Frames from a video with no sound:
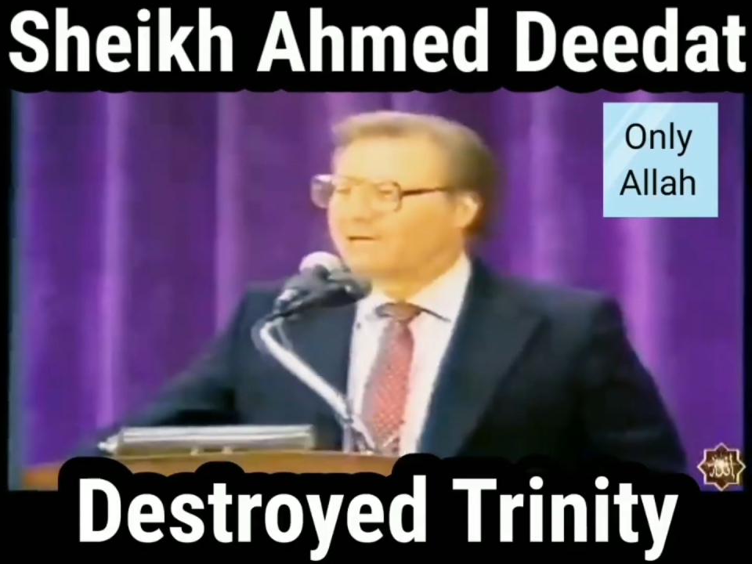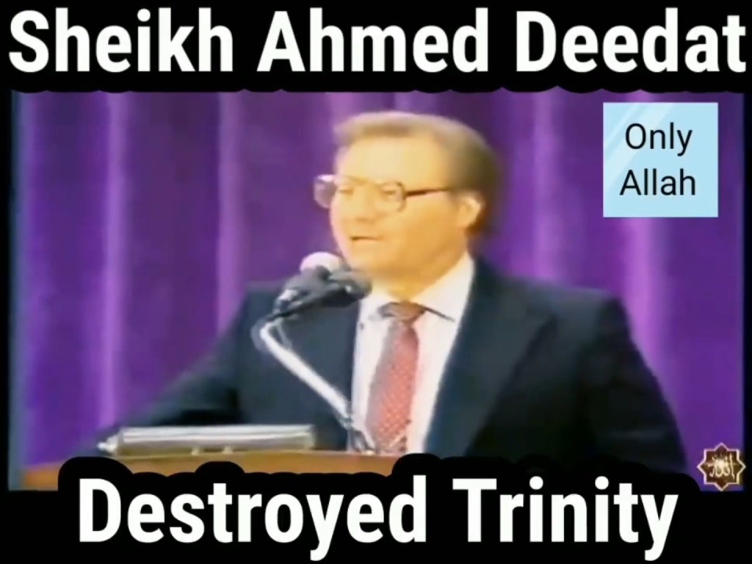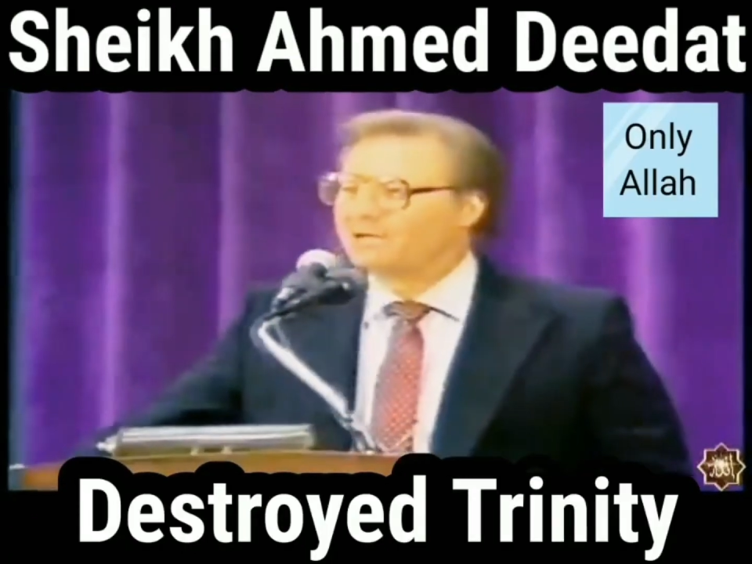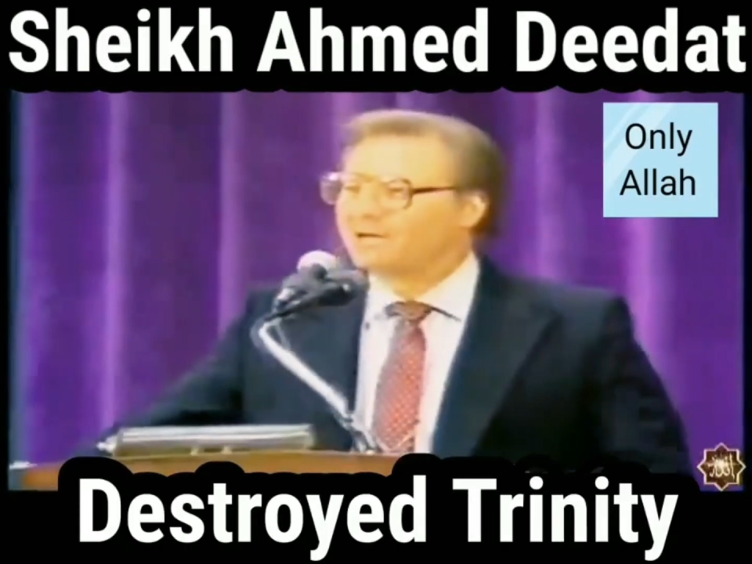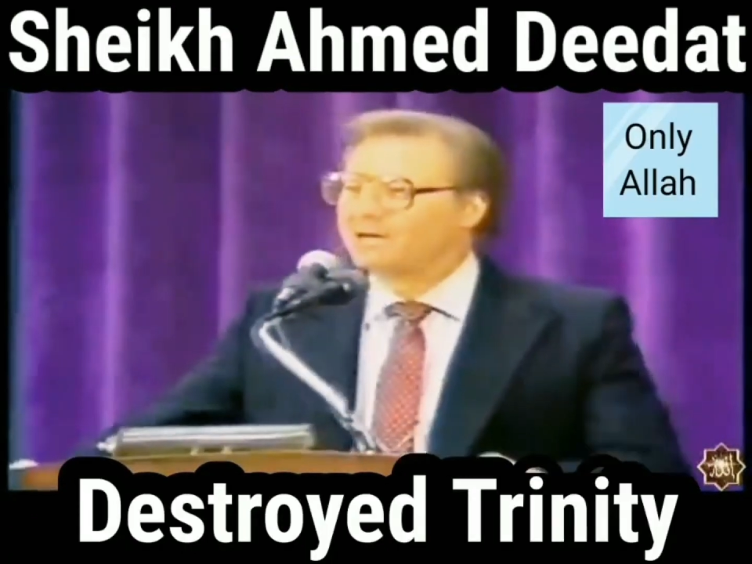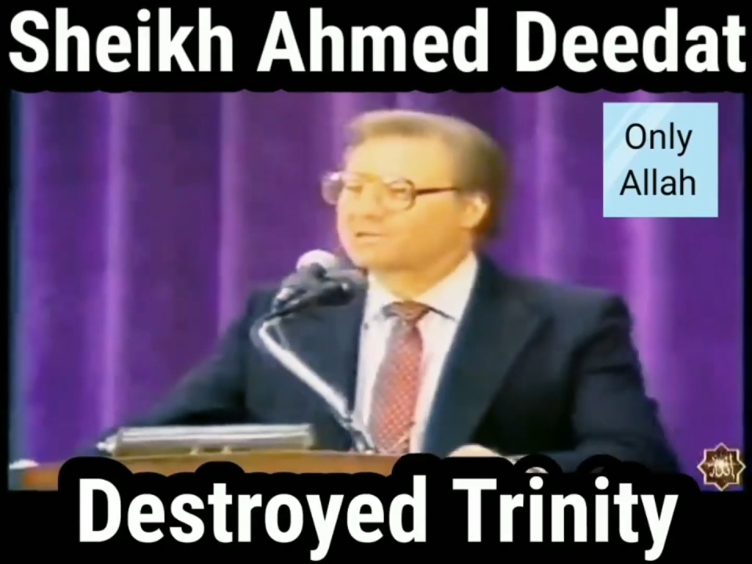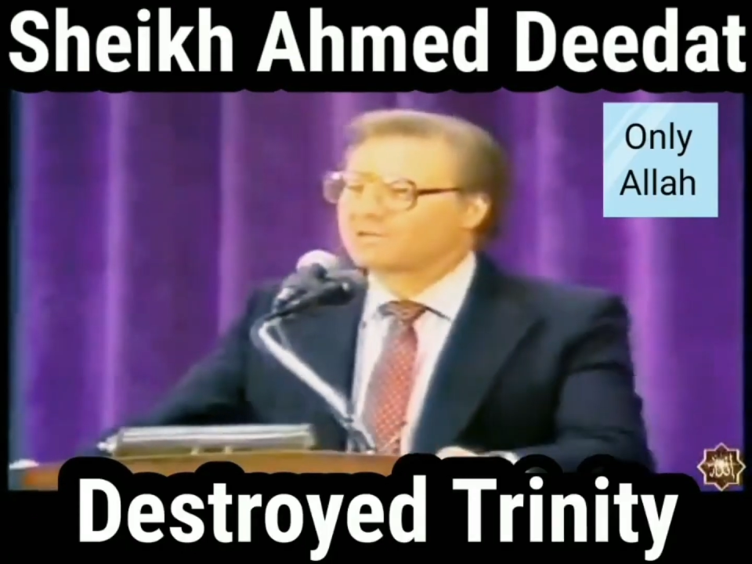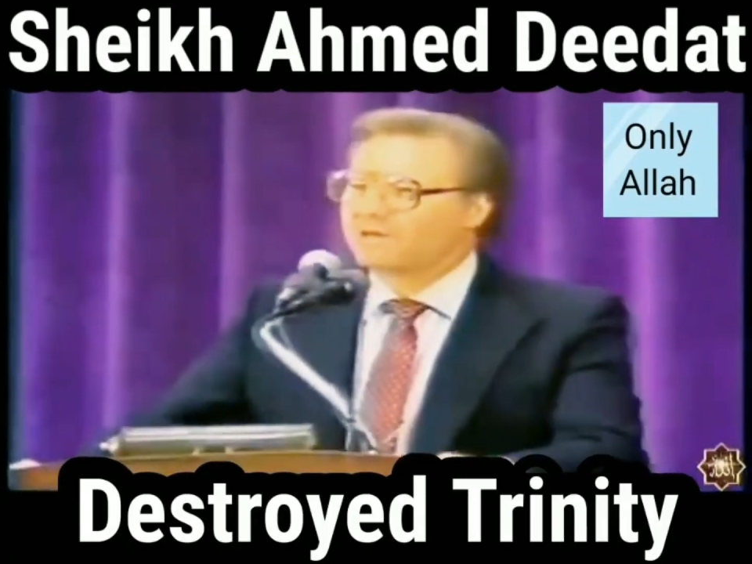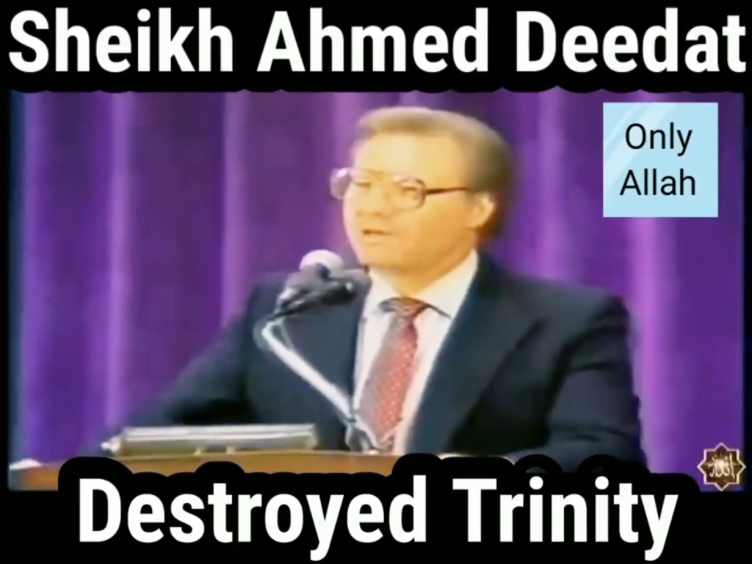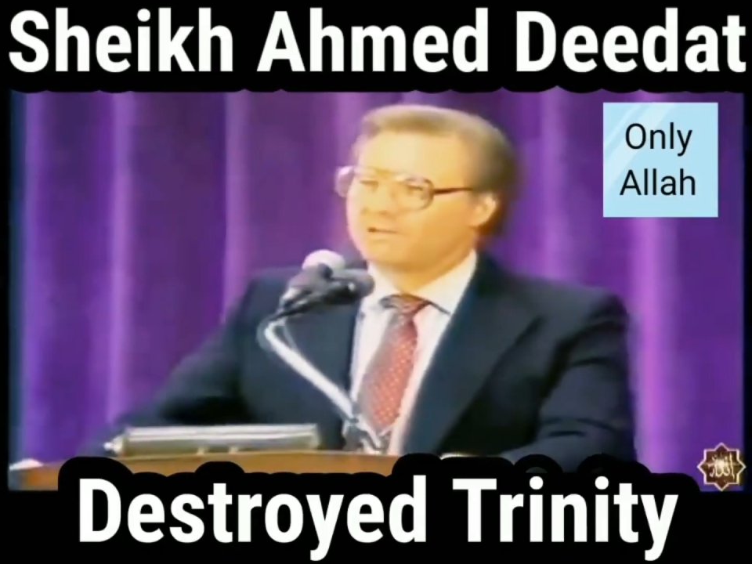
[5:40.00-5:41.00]
I did not
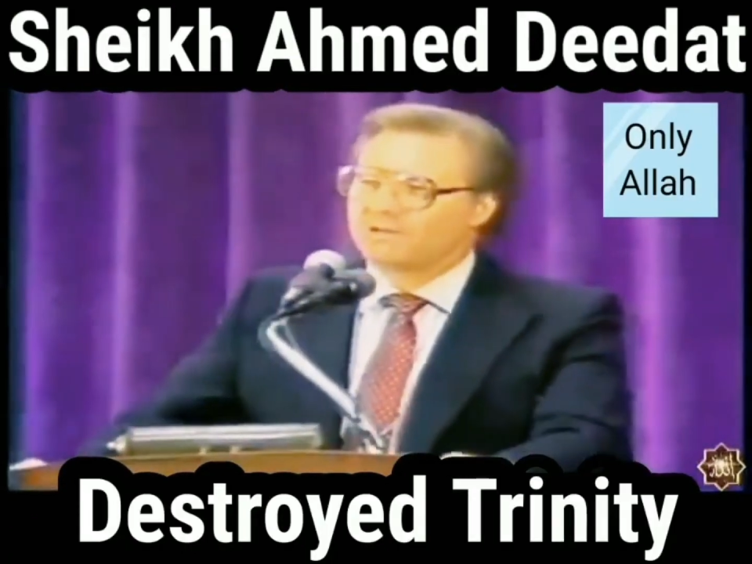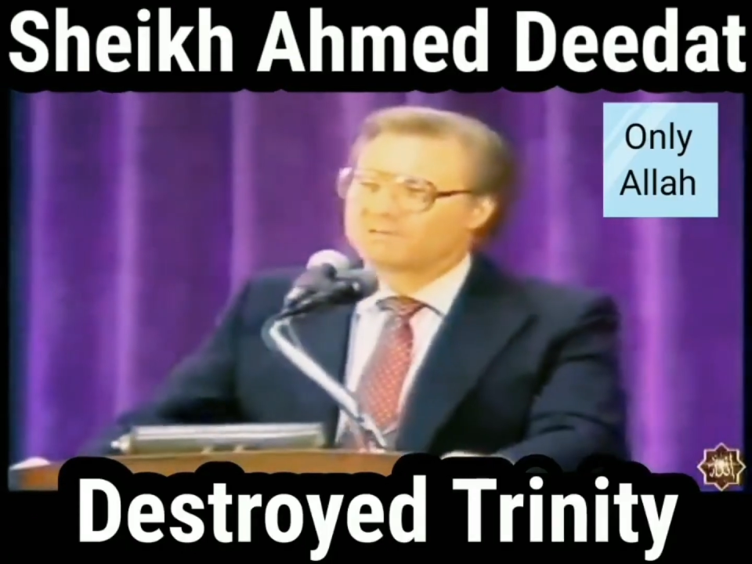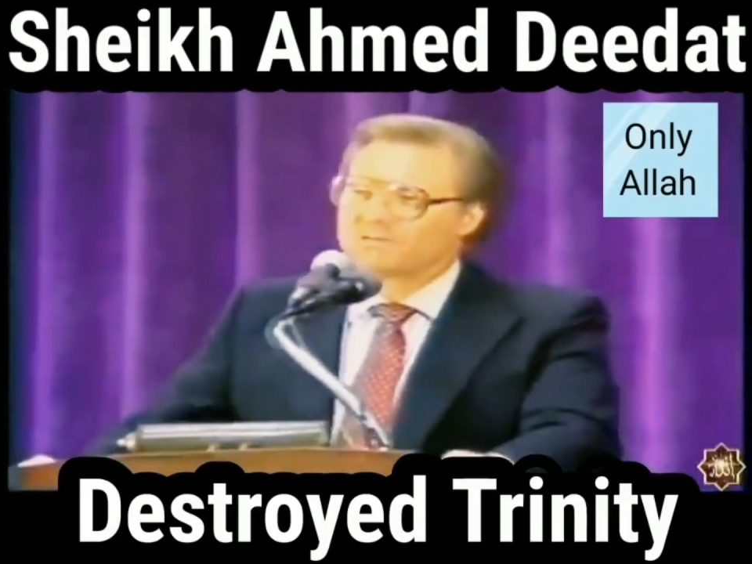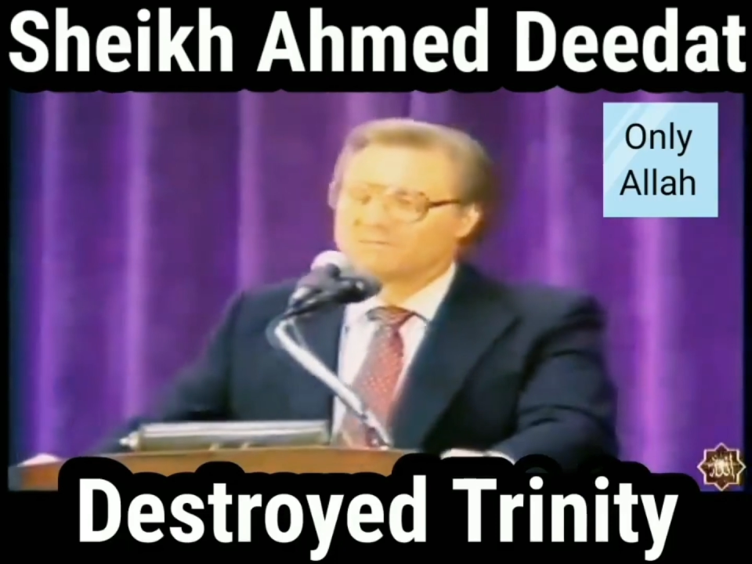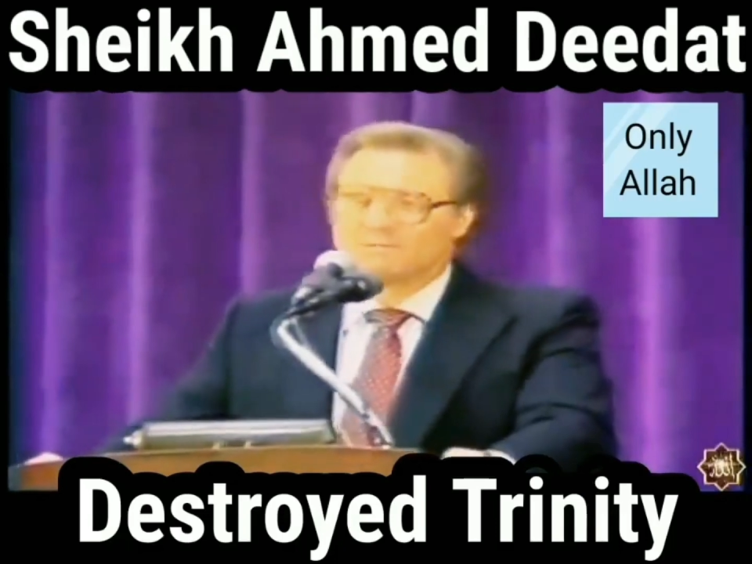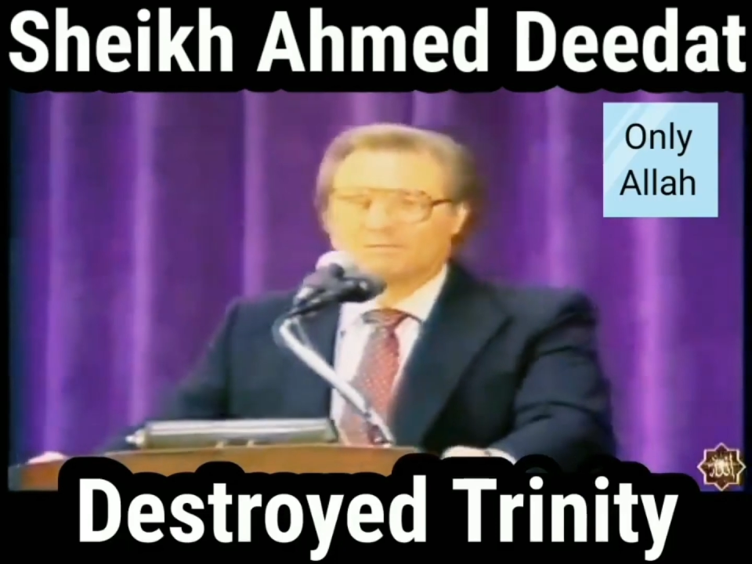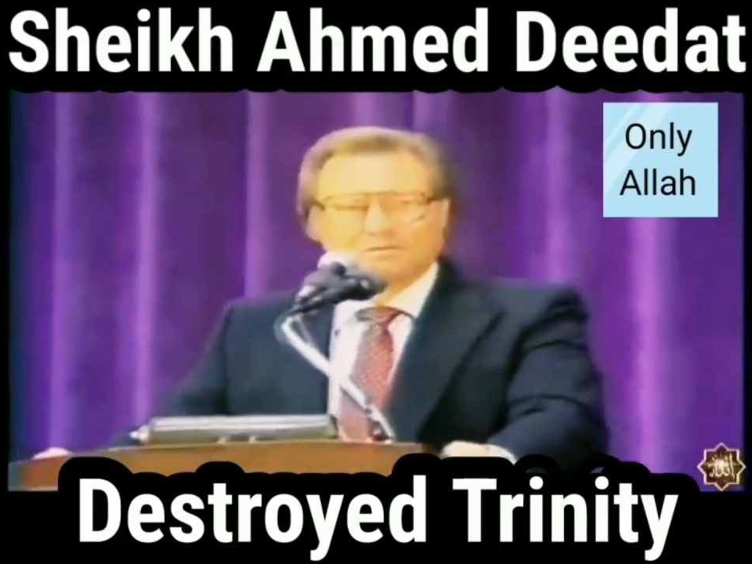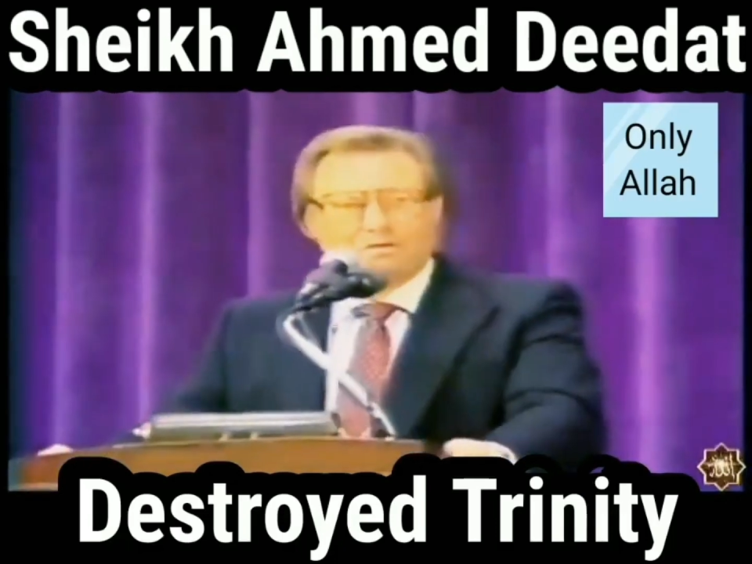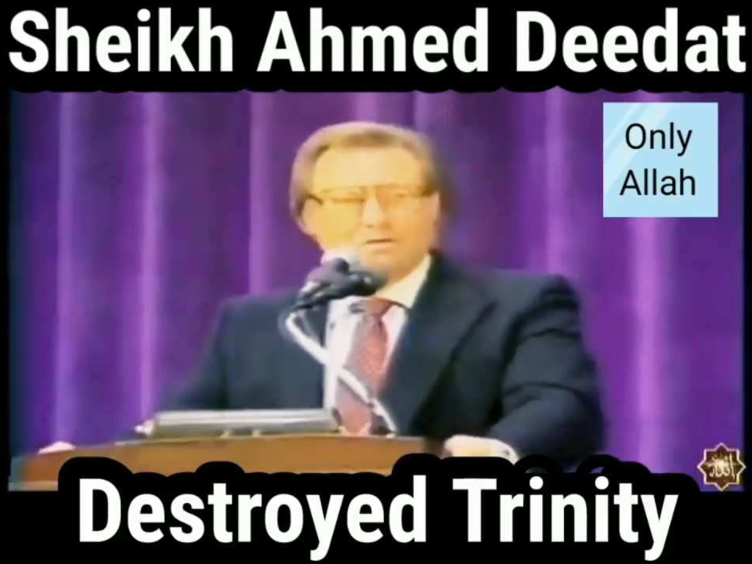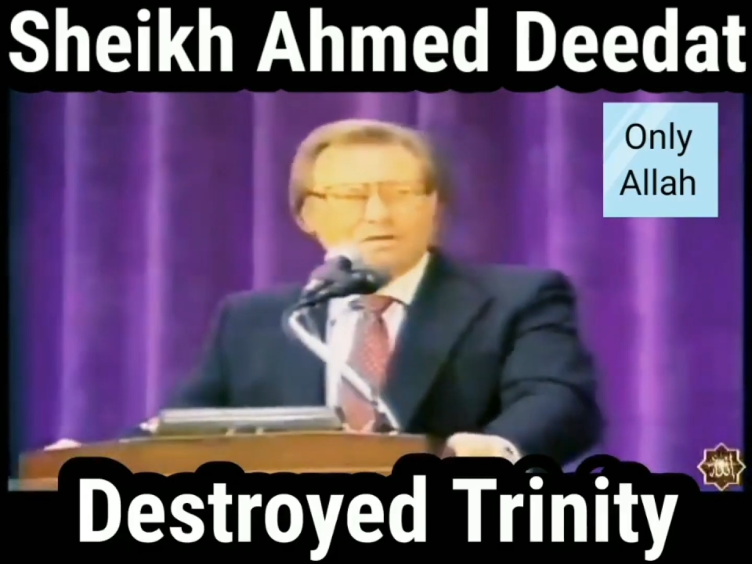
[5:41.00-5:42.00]
say that
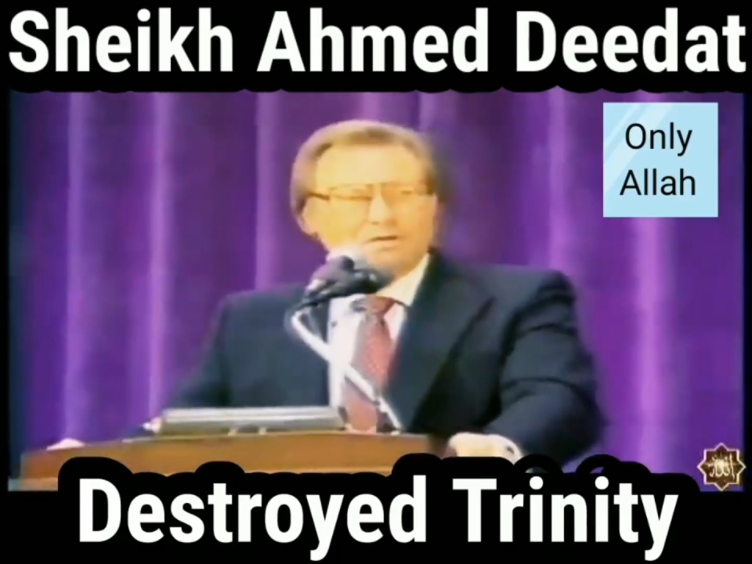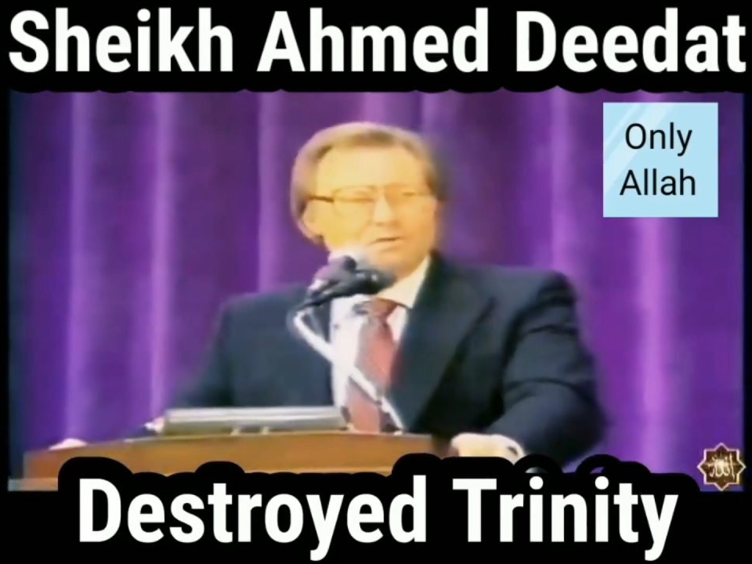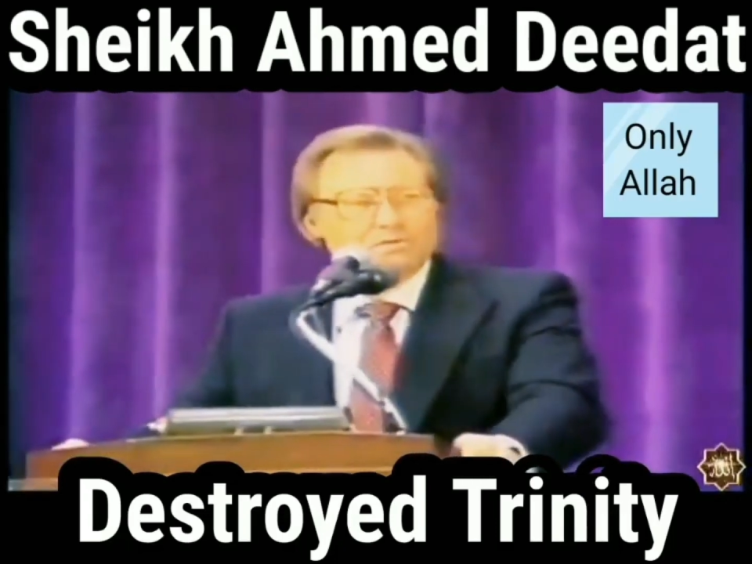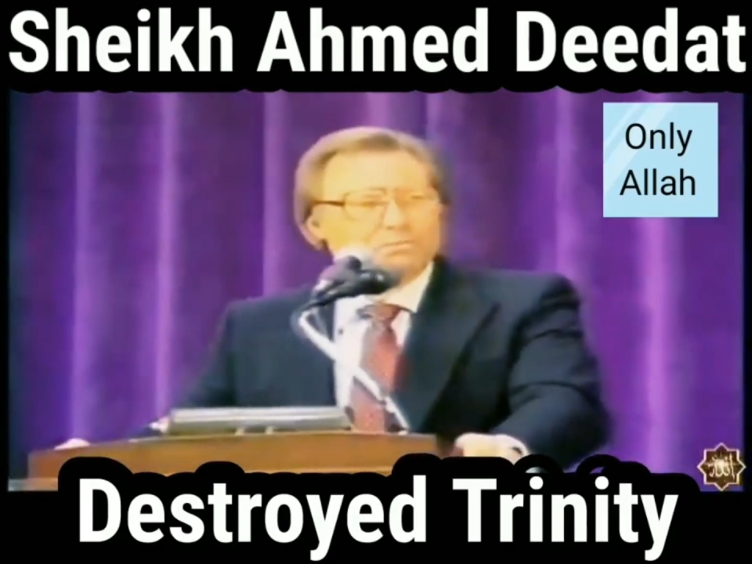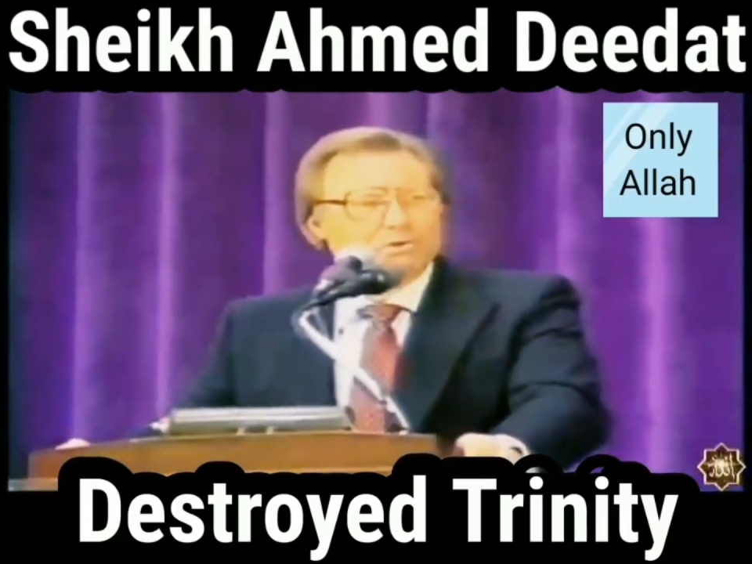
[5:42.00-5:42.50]
God is a